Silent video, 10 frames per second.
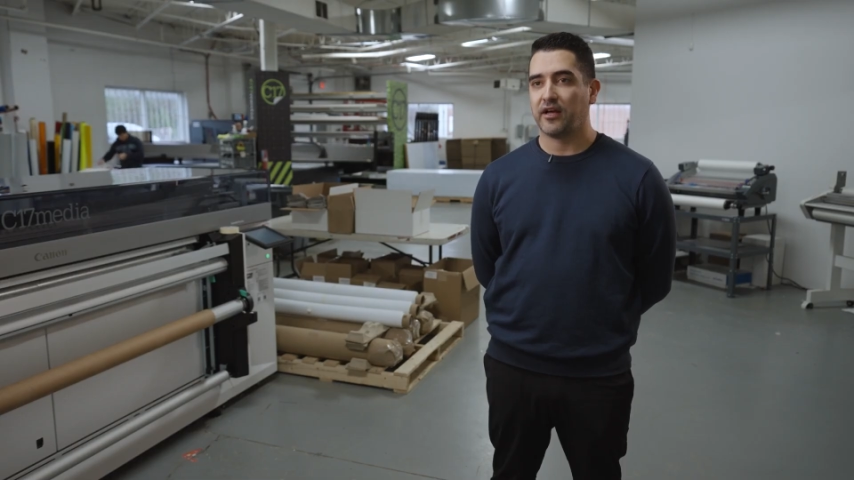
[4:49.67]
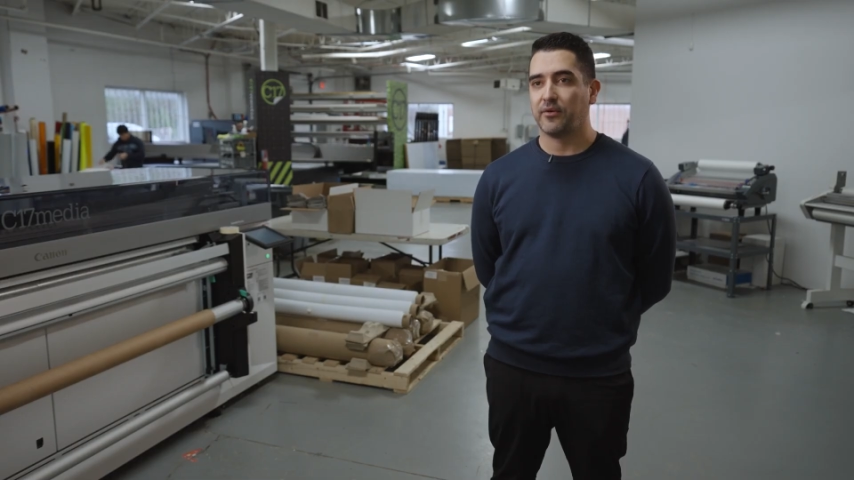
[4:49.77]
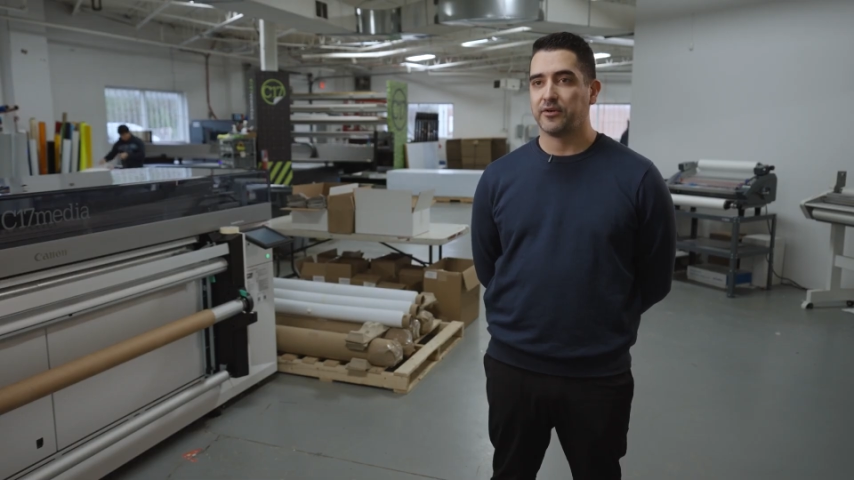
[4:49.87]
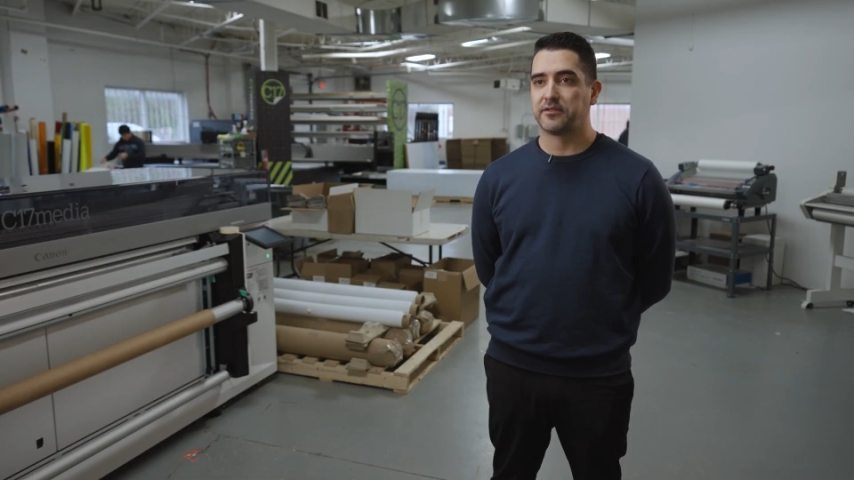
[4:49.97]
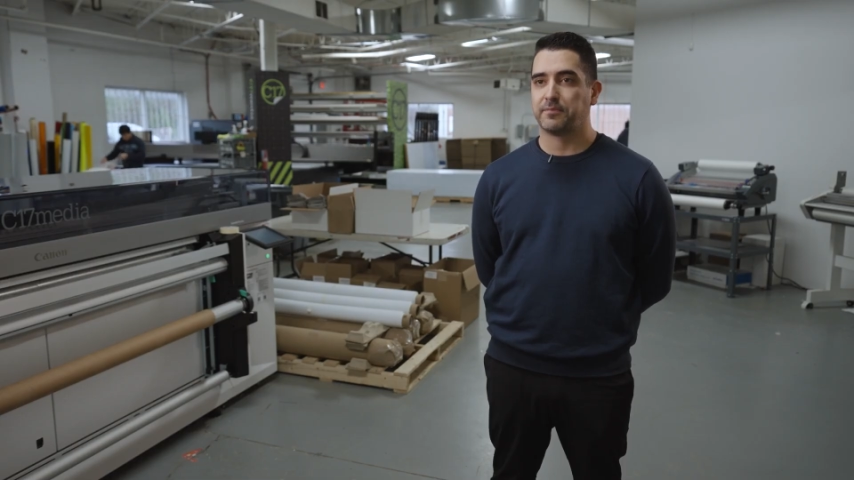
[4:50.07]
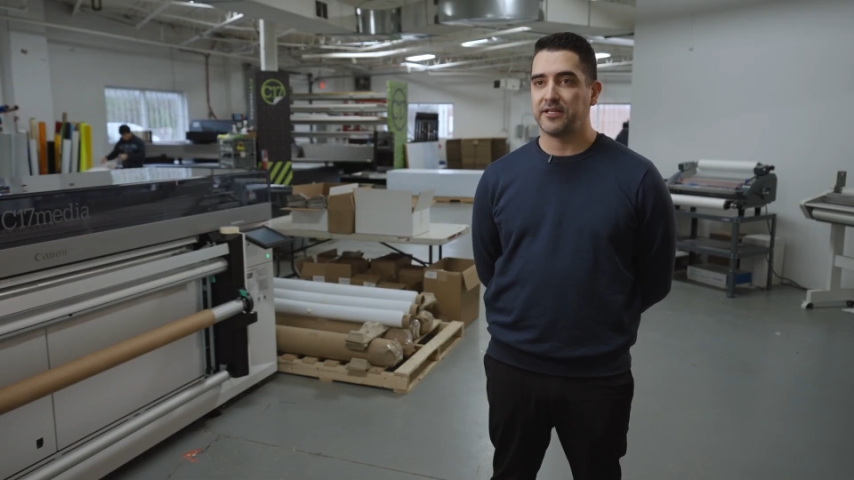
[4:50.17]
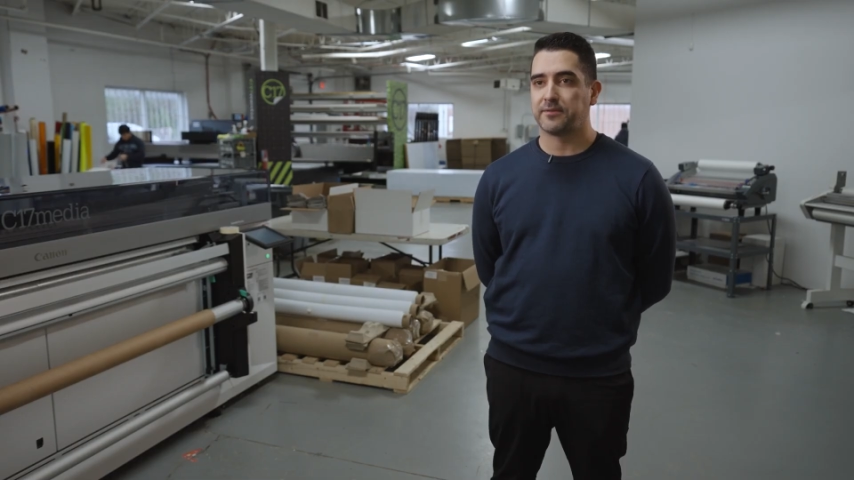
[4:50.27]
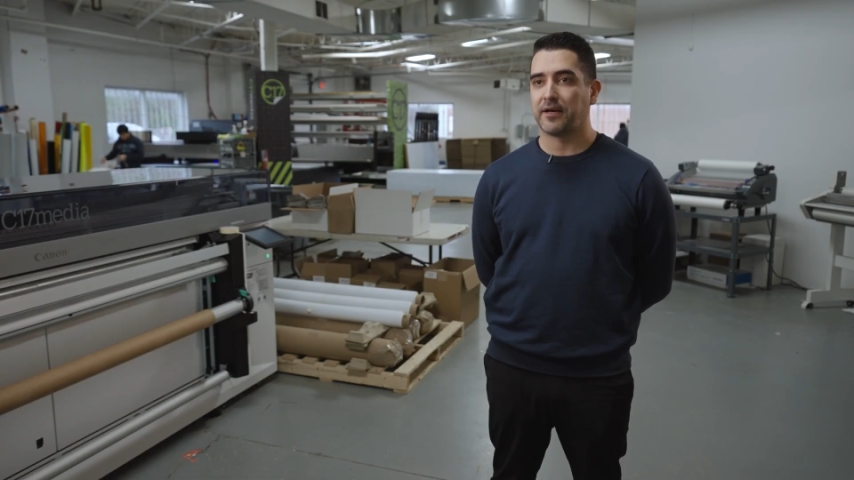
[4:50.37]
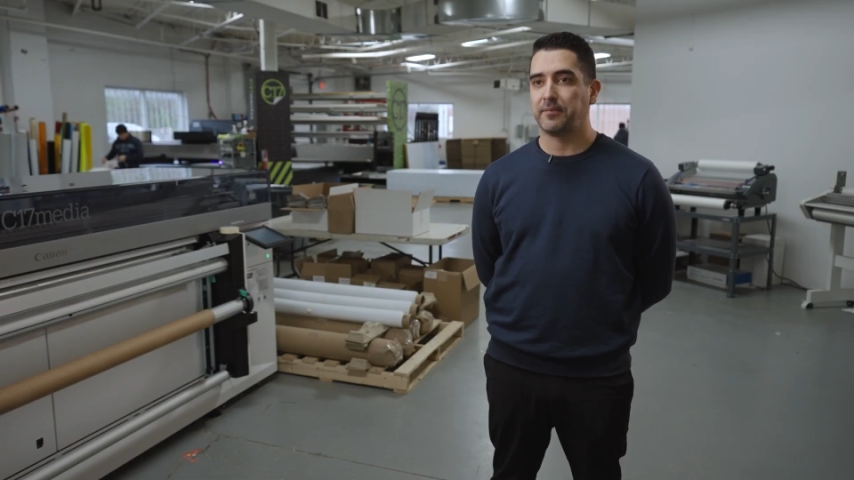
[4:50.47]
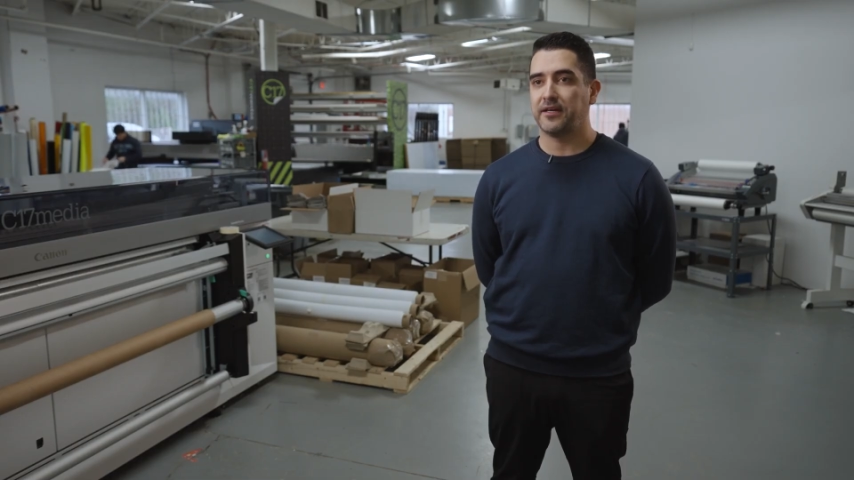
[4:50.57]
It was
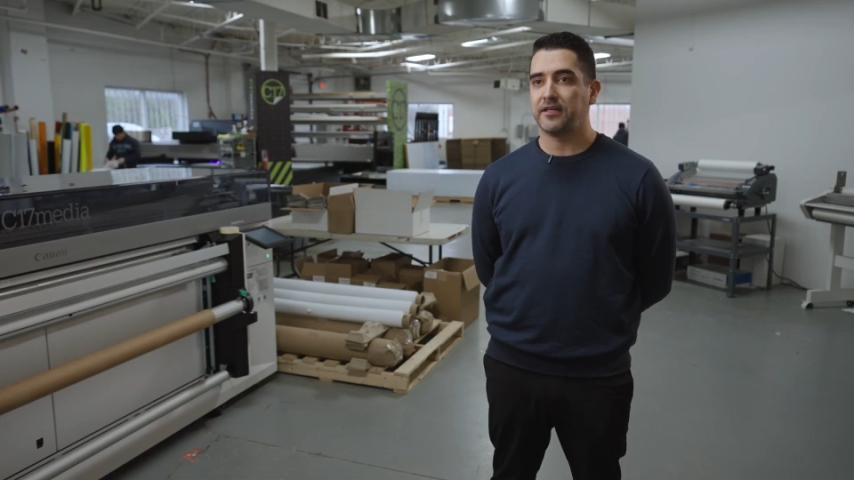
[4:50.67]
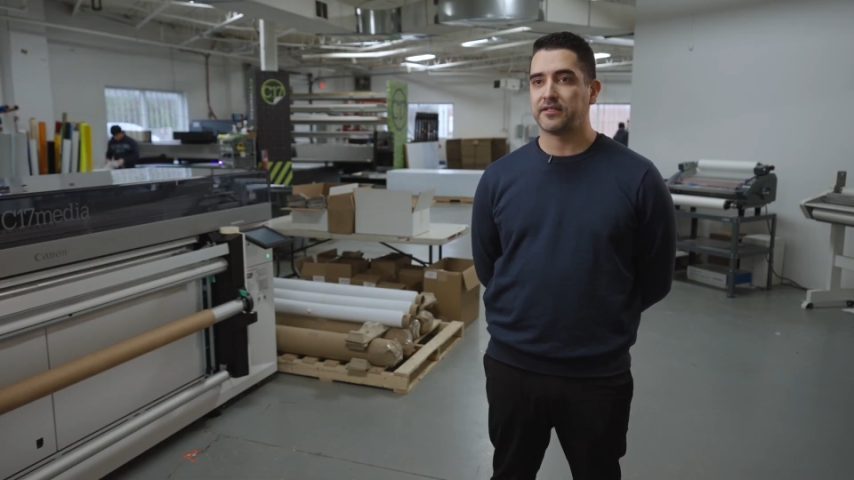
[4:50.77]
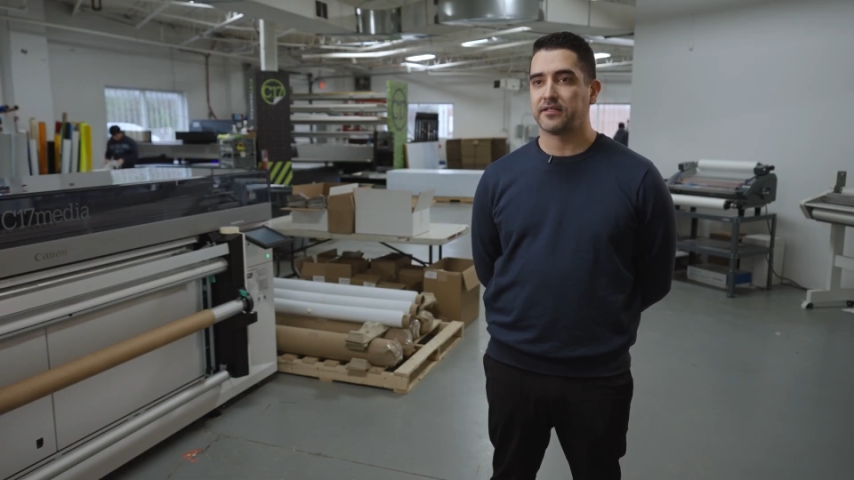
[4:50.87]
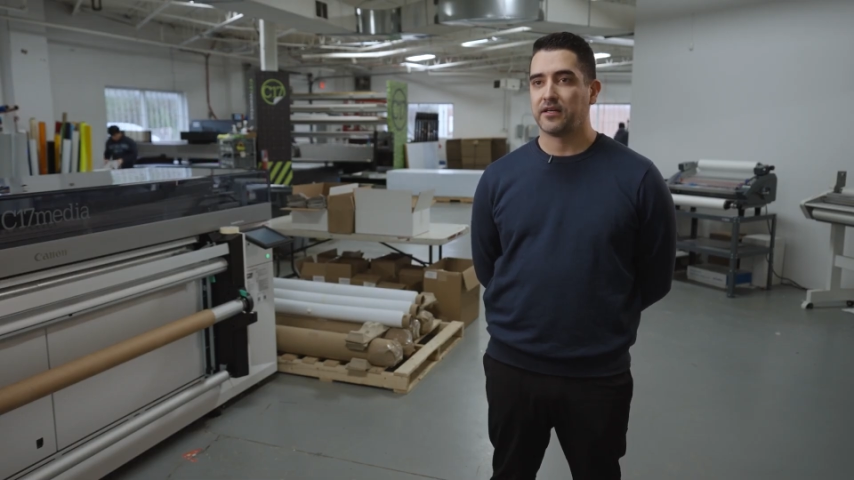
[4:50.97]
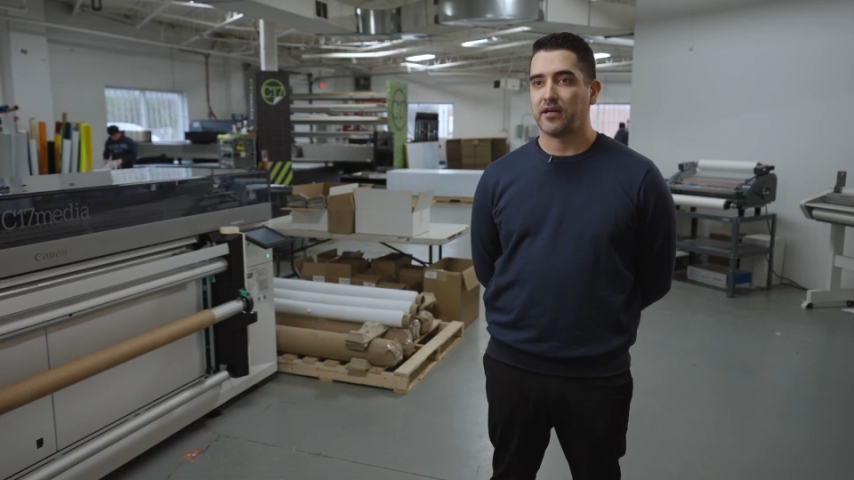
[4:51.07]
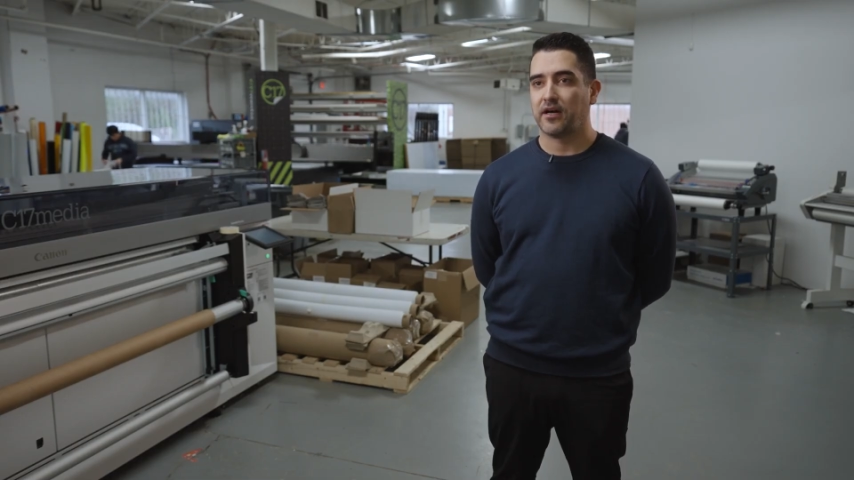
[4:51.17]
piece by piece,